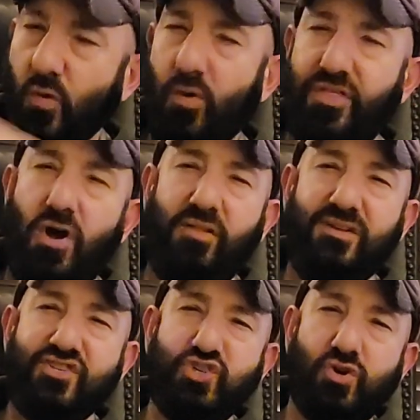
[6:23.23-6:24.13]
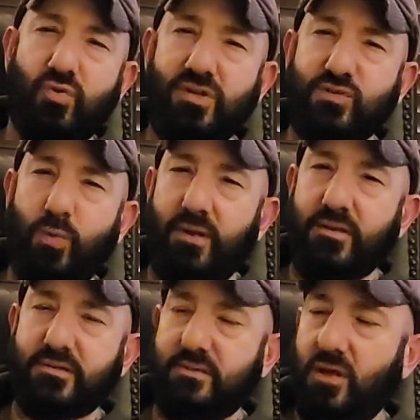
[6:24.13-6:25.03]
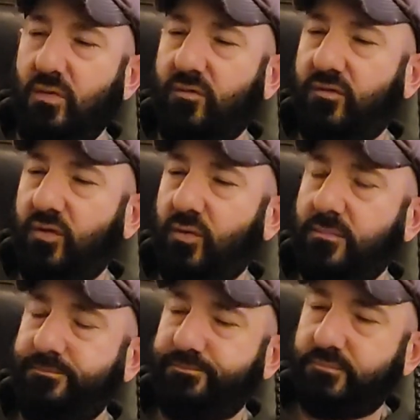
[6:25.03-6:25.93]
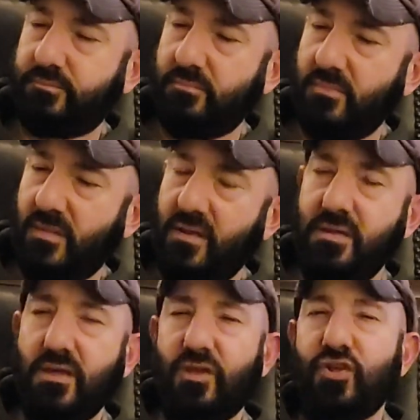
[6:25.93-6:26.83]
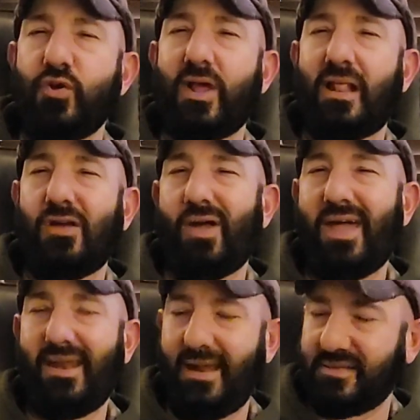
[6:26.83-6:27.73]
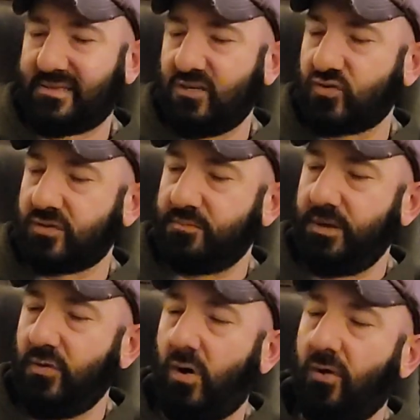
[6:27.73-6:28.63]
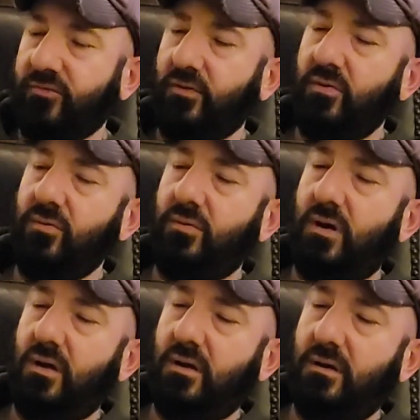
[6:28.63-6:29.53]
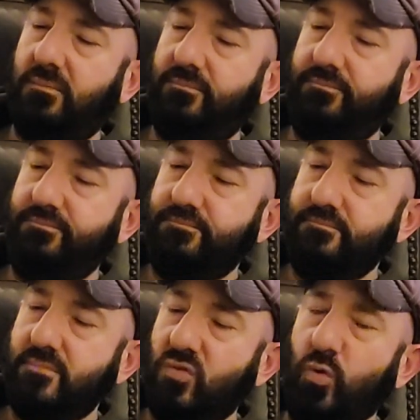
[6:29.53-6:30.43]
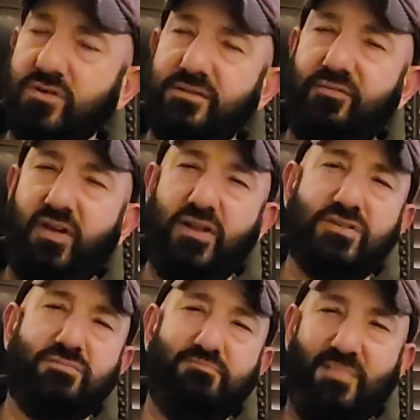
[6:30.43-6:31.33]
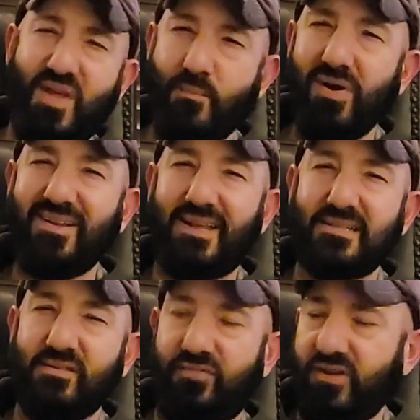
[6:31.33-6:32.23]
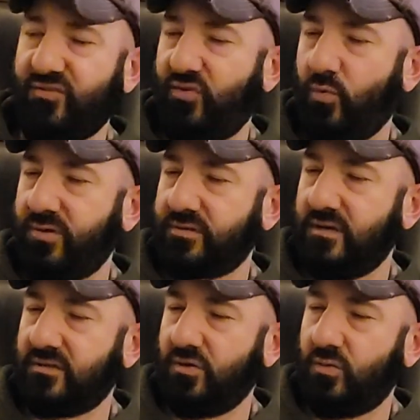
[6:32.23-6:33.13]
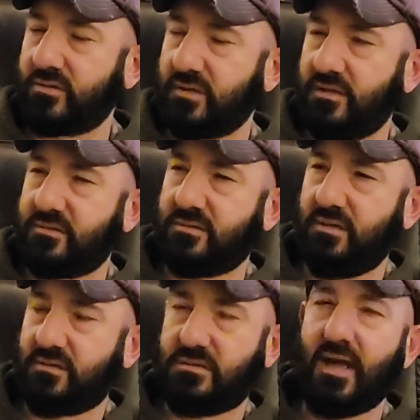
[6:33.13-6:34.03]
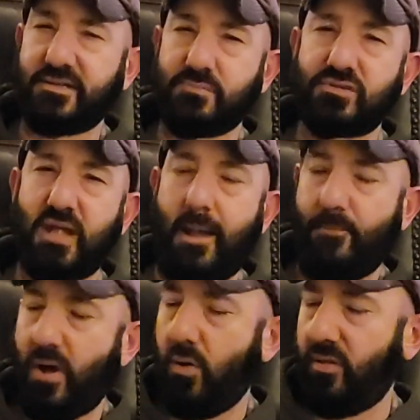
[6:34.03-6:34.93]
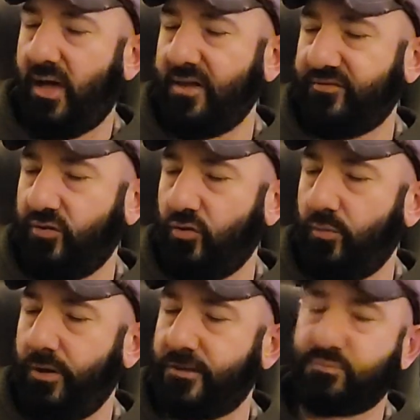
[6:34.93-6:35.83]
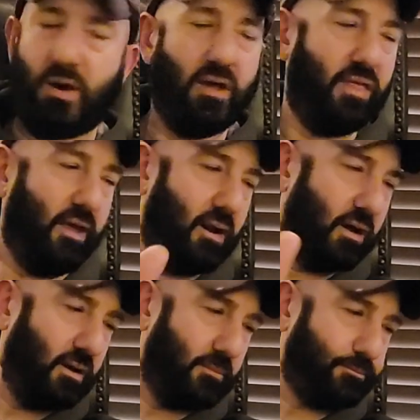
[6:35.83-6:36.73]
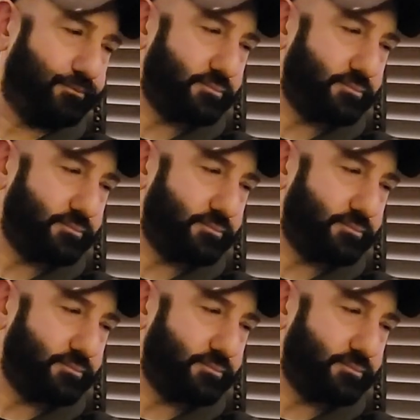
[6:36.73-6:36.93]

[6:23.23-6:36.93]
with all these sugary sweetness notes to it. You do get a little hit of that citrus peel also towards the finish. Pretty decent finish for the whiskey too. It's got some staying power. It lasts for a little bit. It's probably that